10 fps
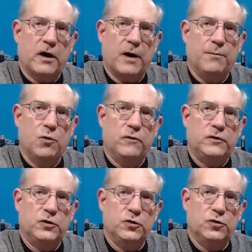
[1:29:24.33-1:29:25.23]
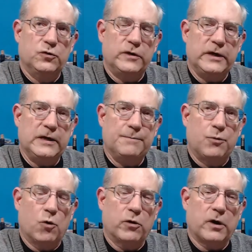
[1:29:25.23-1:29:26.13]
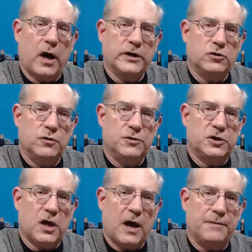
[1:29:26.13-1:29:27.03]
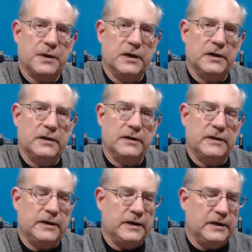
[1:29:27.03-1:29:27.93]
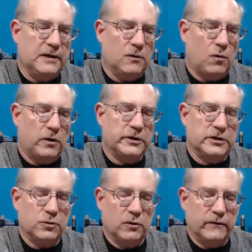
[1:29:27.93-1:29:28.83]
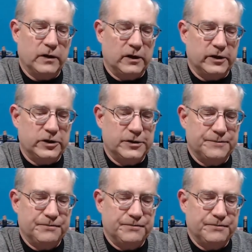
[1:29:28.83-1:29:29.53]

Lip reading: I moved to the Borden Ice Cream Shop in the Walt Disney World Village,